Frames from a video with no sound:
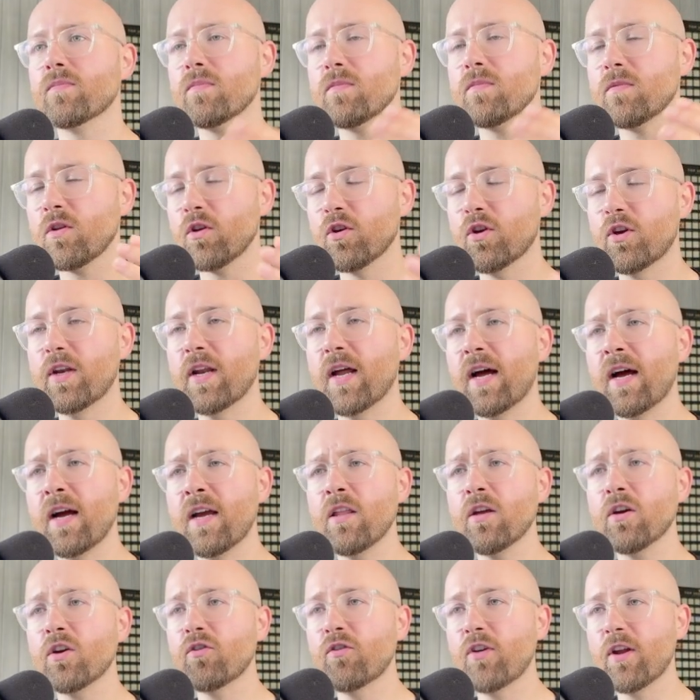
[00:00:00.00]
You can
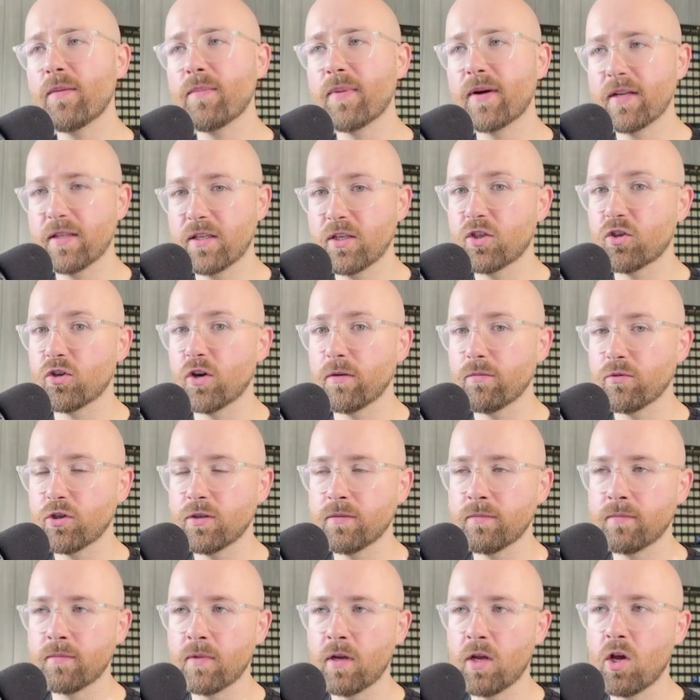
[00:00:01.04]
either create by
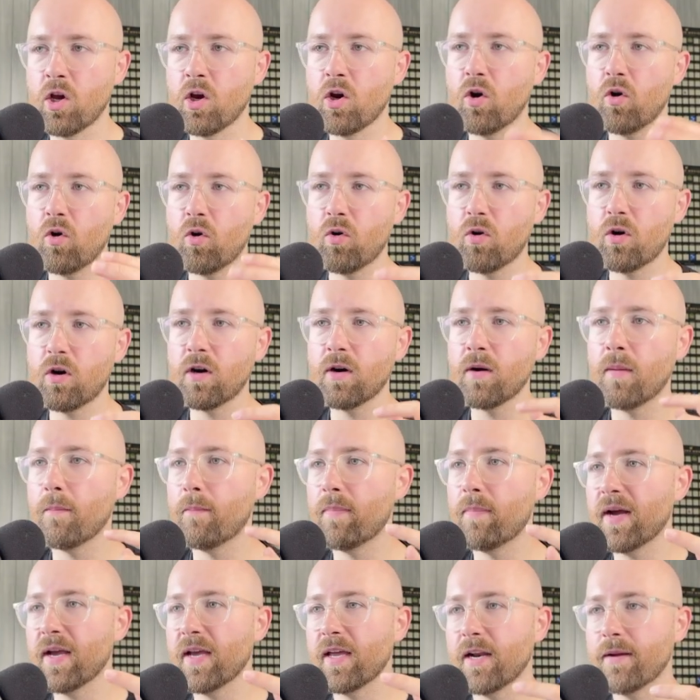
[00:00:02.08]
description or
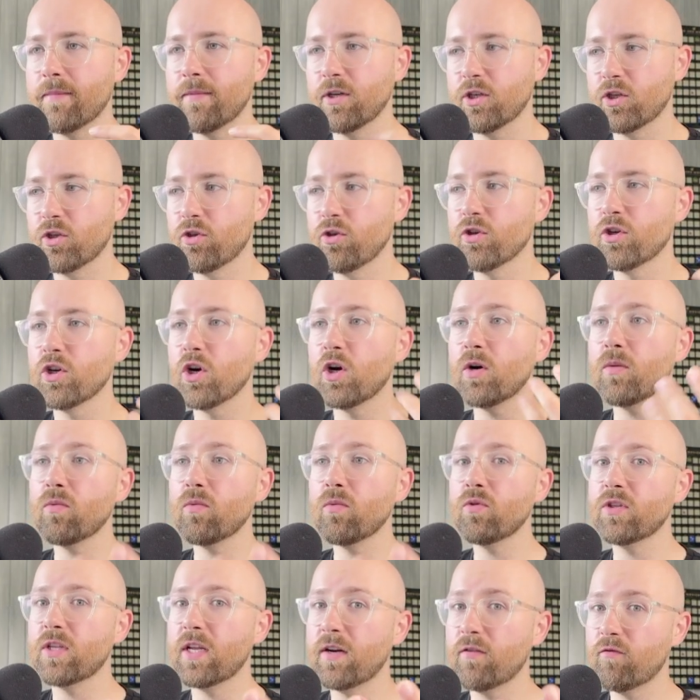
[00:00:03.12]
by an image. So you can
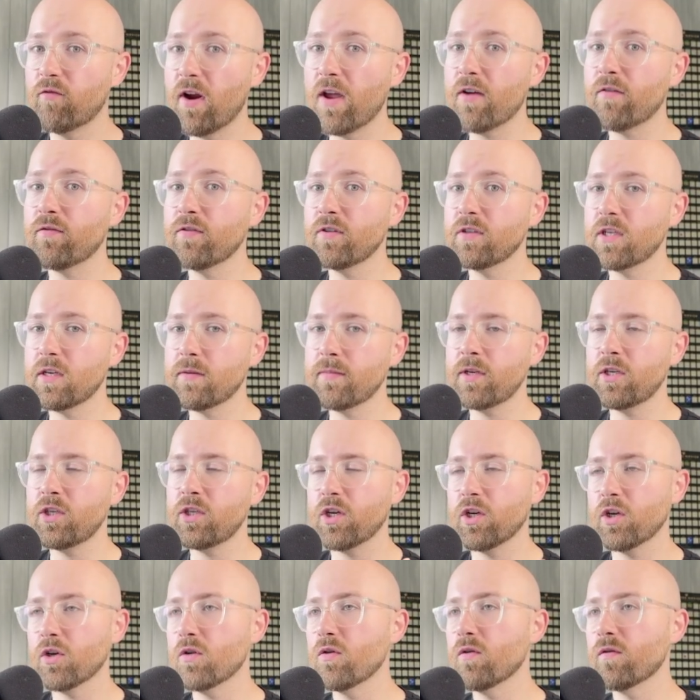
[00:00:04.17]
upload a reference image
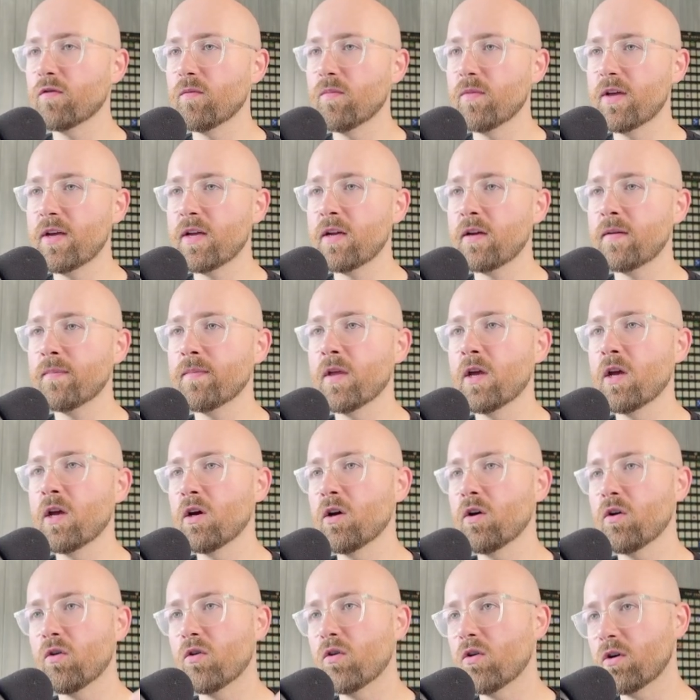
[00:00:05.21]
and go from there,
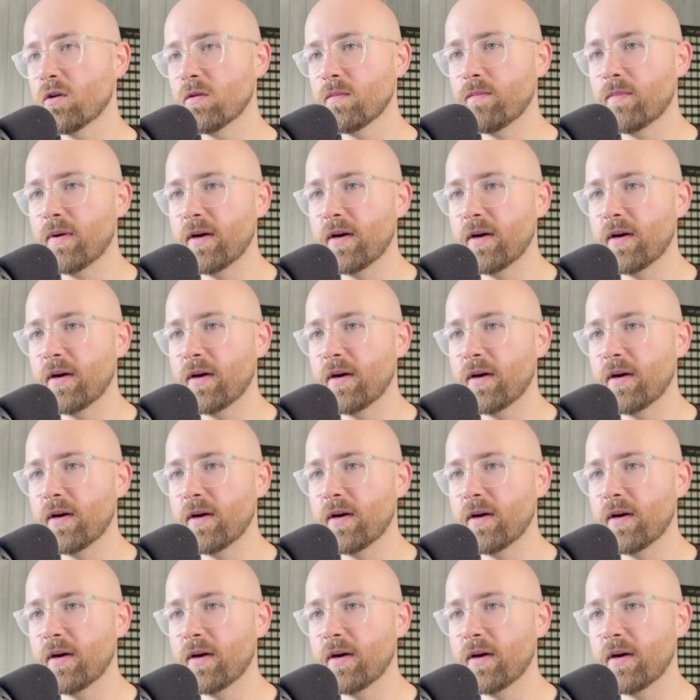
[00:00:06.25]
or by